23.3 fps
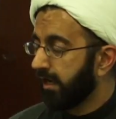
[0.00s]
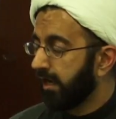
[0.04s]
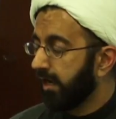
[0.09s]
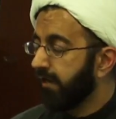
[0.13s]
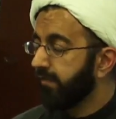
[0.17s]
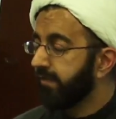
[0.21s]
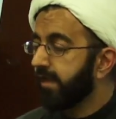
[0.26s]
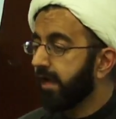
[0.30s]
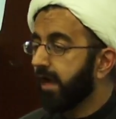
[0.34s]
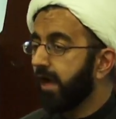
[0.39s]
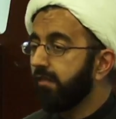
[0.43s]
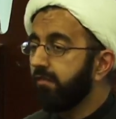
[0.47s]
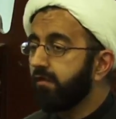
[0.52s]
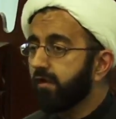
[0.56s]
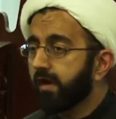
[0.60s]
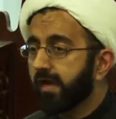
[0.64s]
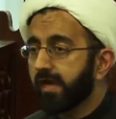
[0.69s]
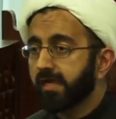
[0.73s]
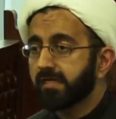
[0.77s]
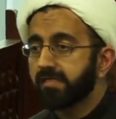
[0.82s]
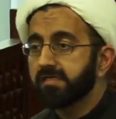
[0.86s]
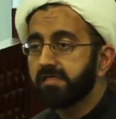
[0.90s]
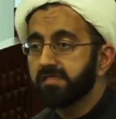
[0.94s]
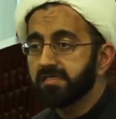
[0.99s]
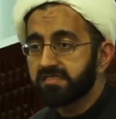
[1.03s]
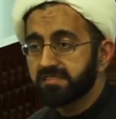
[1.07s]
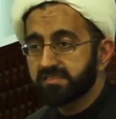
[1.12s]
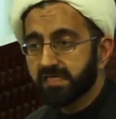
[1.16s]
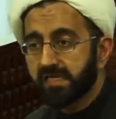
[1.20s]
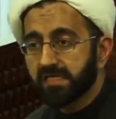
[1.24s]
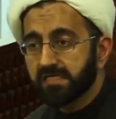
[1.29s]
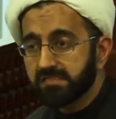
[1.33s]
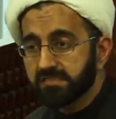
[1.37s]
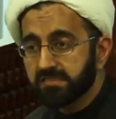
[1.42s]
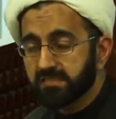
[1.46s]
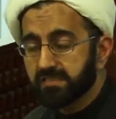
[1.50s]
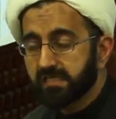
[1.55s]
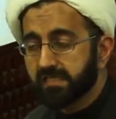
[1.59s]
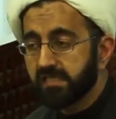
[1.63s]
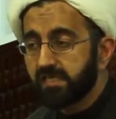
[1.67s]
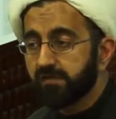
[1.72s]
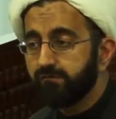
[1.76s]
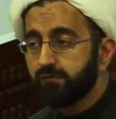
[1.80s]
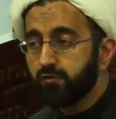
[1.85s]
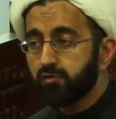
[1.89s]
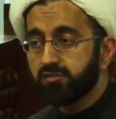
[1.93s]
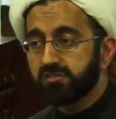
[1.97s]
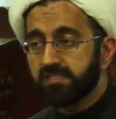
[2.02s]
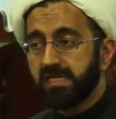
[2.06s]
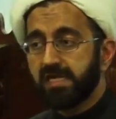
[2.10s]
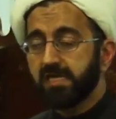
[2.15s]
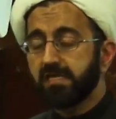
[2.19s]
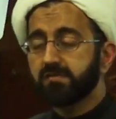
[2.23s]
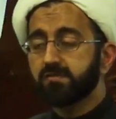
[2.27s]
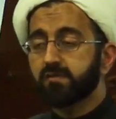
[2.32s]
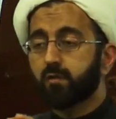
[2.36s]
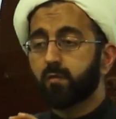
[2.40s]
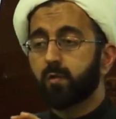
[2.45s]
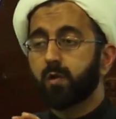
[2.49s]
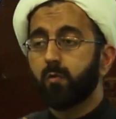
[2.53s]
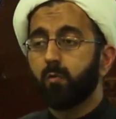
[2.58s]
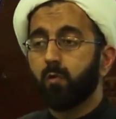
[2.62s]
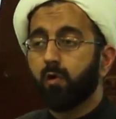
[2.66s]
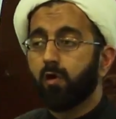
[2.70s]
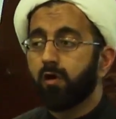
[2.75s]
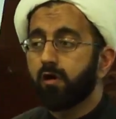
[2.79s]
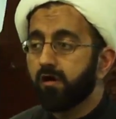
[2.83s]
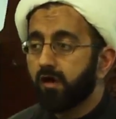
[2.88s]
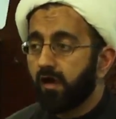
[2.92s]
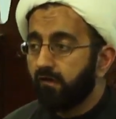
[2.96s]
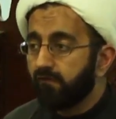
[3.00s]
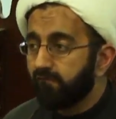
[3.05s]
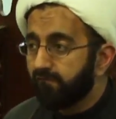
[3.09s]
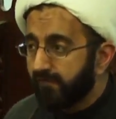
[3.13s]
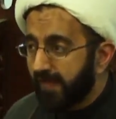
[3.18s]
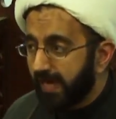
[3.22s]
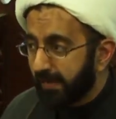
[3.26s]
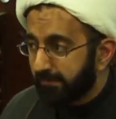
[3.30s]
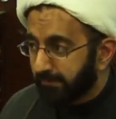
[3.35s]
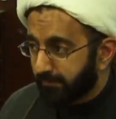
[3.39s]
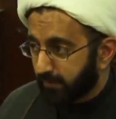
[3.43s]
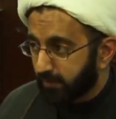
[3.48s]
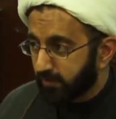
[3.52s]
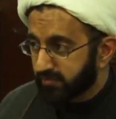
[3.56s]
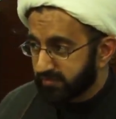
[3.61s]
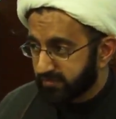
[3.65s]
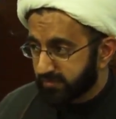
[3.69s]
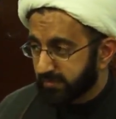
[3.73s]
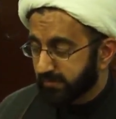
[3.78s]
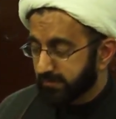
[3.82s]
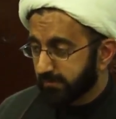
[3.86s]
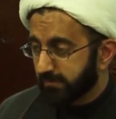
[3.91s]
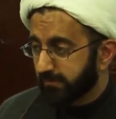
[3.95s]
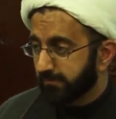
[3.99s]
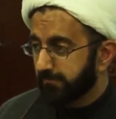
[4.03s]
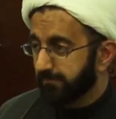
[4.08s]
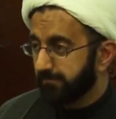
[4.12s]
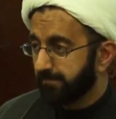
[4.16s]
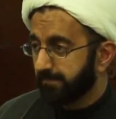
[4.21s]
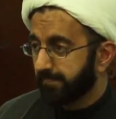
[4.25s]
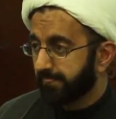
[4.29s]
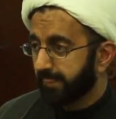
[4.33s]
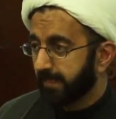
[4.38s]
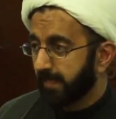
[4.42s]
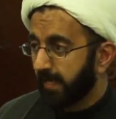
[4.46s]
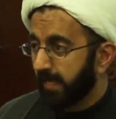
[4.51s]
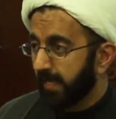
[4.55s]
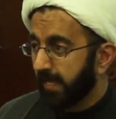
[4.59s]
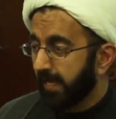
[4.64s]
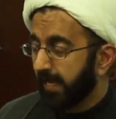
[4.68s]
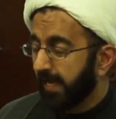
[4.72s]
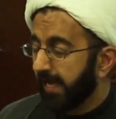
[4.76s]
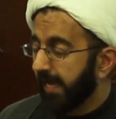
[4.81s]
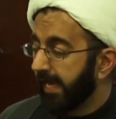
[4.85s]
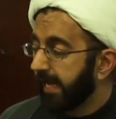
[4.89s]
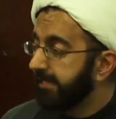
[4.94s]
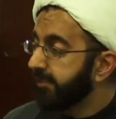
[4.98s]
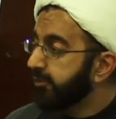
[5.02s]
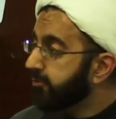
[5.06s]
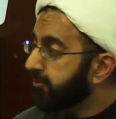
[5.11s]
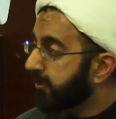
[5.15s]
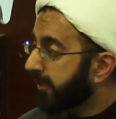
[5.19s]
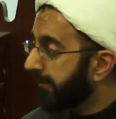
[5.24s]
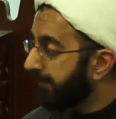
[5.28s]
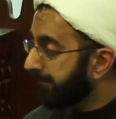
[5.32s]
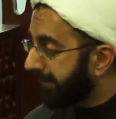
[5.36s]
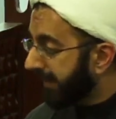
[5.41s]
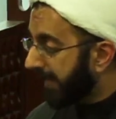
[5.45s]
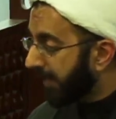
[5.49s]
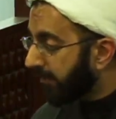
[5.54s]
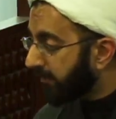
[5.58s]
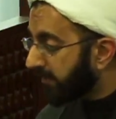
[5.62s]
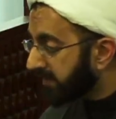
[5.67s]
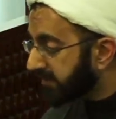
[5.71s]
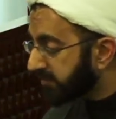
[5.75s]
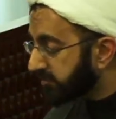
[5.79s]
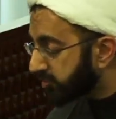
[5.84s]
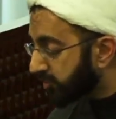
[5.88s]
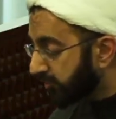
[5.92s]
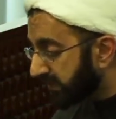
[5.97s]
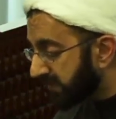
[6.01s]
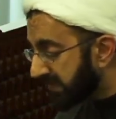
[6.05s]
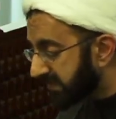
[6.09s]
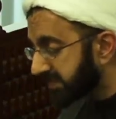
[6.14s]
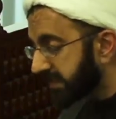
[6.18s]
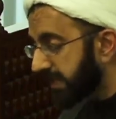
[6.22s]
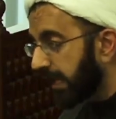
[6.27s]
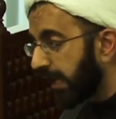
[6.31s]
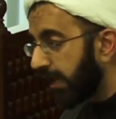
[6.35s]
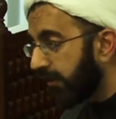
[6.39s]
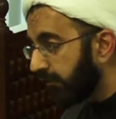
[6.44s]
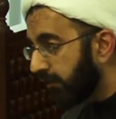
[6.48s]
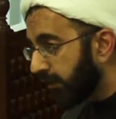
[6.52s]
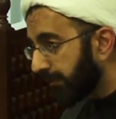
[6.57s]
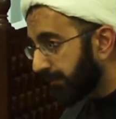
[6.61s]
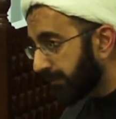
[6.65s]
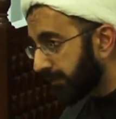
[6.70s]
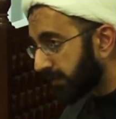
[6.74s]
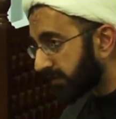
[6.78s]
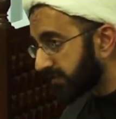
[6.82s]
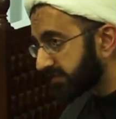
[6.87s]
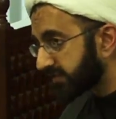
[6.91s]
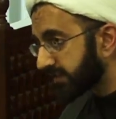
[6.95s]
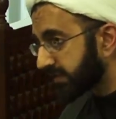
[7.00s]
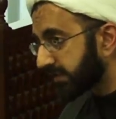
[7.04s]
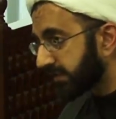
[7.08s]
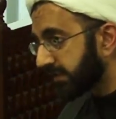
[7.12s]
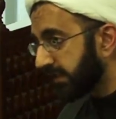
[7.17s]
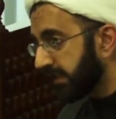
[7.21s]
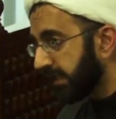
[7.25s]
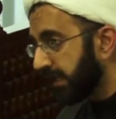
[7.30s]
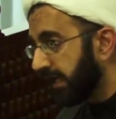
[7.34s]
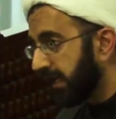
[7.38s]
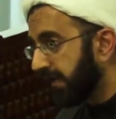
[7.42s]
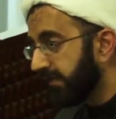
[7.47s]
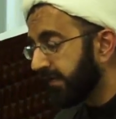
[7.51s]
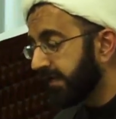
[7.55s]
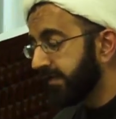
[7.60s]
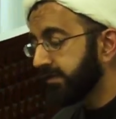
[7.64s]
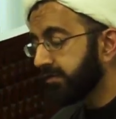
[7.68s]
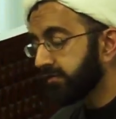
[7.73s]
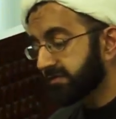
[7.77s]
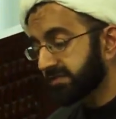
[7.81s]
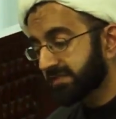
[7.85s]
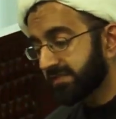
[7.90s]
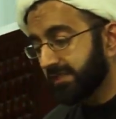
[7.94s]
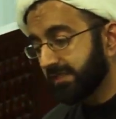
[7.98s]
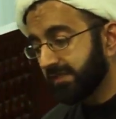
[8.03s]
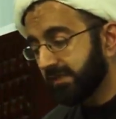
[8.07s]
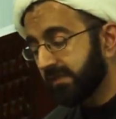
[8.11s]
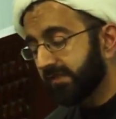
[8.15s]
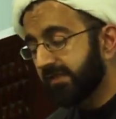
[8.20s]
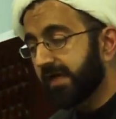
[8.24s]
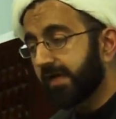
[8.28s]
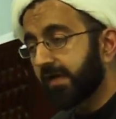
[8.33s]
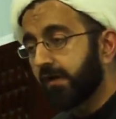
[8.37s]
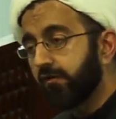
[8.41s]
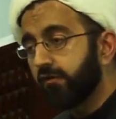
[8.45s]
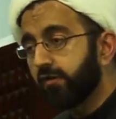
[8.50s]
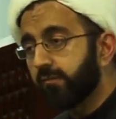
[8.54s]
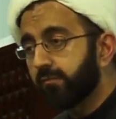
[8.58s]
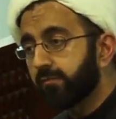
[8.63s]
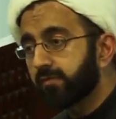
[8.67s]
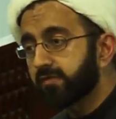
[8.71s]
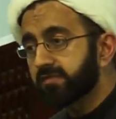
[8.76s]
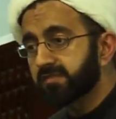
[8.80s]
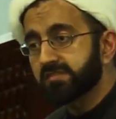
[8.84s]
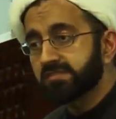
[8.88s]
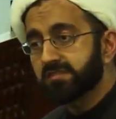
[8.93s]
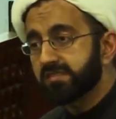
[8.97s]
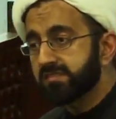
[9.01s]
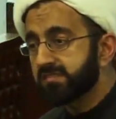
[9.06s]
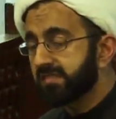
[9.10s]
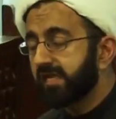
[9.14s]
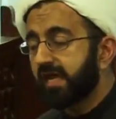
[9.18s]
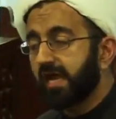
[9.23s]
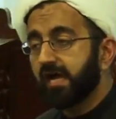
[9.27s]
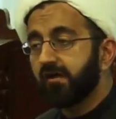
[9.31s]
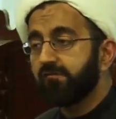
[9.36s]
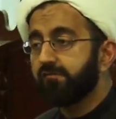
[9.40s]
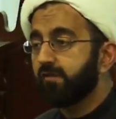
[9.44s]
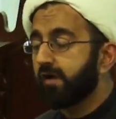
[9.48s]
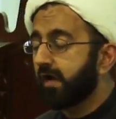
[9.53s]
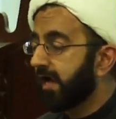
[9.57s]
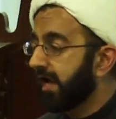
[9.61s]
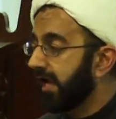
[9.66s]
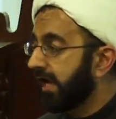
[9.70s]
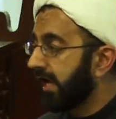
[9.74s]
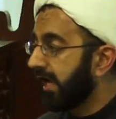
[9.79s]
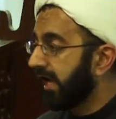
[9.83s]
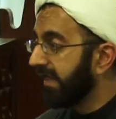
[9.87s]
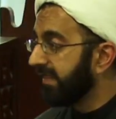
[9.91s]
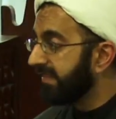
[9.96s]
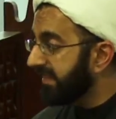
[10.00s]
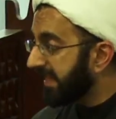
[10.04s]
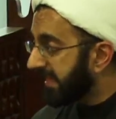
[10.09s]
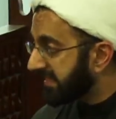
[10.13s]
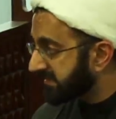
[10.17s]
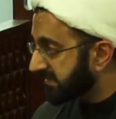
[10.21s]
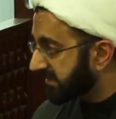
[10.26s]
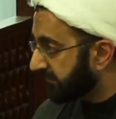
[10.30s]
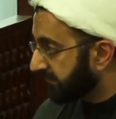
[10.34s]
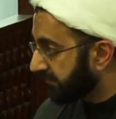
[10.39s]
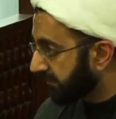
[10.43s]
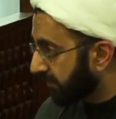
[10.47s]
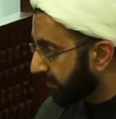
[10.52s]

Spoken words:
On the other hand, he says that if you take the reward of that person and you compare it to this other person, then you'll see that that other person doesn't have less of a